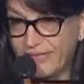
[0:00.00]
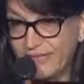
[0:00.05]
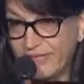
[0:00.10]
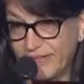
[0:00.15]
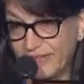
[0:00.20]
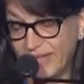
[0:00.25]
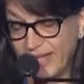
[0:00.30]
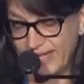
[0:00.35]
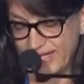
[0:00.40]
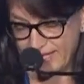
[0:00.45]
the
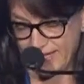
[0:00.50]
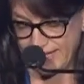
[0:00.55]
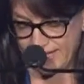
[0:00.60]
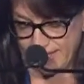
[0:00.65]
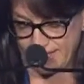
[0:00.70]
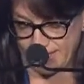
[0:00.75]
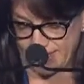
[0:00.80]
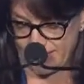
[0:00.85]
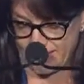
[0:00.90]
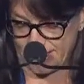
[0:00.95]

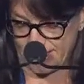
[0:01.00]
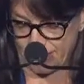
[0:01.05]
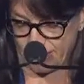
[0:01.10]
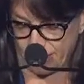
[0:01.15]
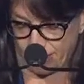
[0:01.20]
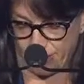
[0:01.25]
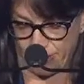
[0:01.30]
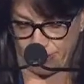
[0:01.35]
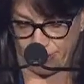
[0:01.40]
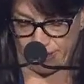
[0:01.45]
late-night dinner
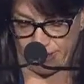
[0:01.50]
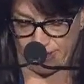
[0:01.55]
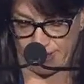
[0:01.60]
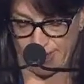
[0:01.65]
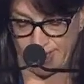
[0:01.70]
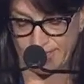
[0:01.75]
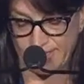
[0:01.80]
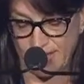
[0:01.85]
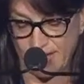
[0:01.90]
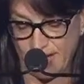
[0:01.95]
cart
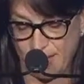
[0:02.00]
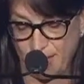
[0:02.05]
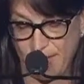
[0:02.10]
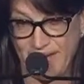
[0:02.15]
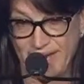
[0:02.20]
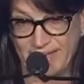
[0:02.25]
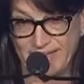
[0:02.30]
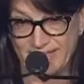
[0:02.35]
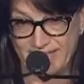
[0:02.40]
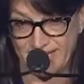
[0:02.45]
at Time
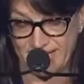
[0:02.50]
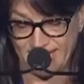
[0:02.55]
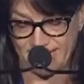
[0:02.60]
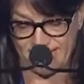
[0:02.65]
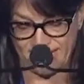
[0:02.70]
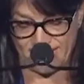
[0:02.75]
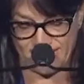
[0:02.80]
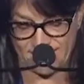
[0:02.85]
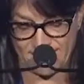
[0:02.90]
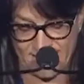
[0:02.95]
magazine
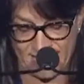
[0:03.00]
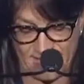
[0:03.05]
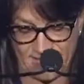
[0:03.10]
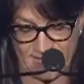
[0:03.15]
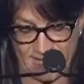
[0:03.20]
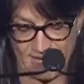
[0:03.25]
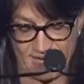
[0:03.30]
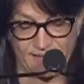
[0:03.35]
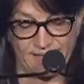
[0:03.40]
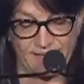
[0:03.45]
in its
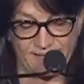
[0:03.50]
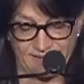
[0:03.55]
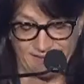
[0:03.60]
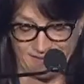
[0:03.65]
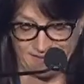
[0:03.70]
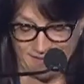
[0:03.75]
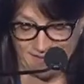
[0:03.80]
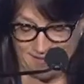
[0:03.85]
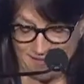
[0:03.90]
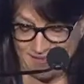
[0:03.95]
heyday.
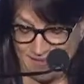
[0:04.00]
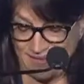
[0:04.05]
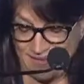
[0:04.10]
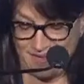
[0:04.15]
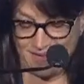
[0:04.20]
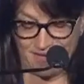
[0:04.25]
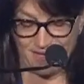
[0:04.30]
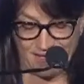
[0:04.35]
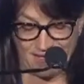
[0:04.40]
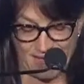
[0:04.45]

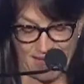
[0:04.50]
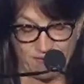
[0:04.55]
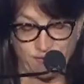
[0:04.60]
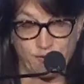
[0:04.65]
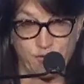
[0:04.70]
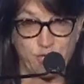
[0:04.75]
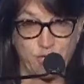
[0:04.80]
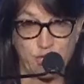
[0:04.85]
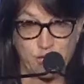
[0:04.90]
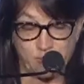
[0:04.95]
That
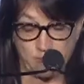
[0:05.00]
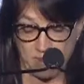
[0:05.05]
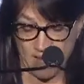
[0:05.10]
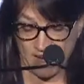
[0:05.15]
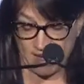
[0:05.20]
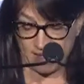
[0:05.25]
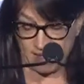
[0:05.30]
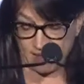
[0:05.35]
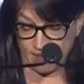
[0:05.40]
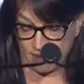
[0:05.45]
version of
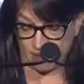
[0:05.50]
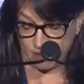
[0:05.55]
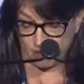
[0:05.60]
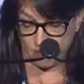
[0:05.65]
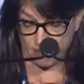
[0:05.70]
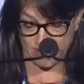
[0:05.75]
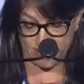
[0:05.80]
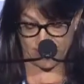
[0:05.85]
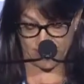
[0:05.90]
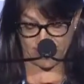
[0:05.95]
my talk
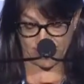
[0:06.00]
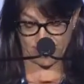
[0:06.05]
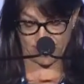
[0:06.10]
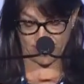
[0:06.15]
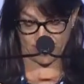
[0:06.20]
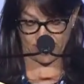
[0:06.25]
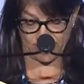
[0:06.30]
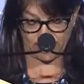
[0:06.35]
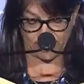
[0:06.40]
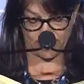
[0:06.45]
was a TikTok,